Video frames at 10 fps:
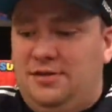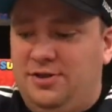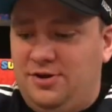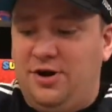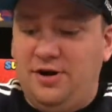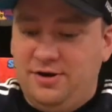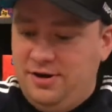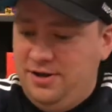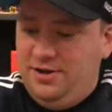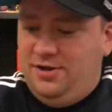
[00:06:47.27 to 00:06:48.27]
there are
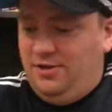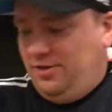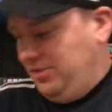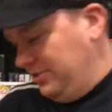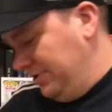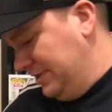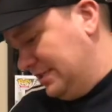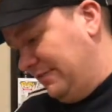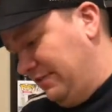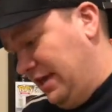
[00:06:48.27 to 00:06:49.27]

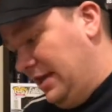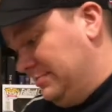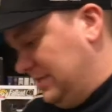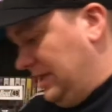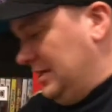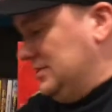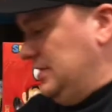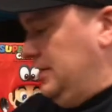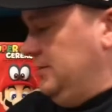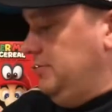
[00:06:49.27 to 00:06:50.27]
37 games, like I
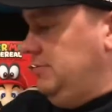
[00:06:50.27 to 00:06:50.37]
said.